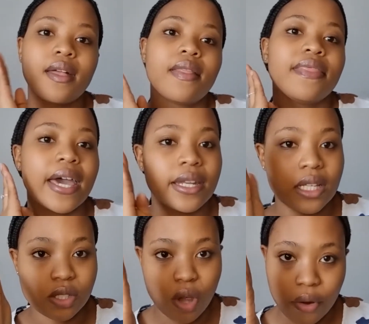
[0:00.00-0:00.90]
that
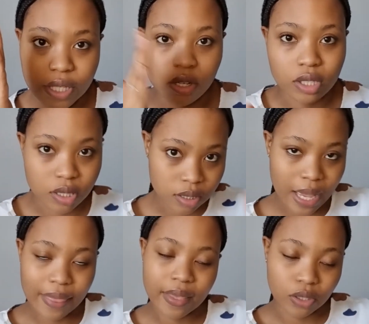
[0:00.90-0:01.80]
is horizontal
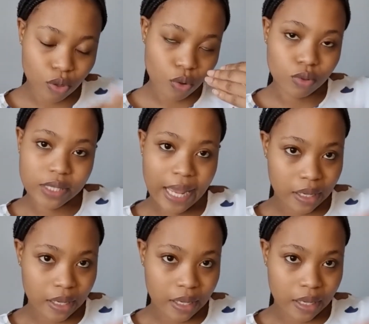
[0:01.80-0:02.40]
and that goes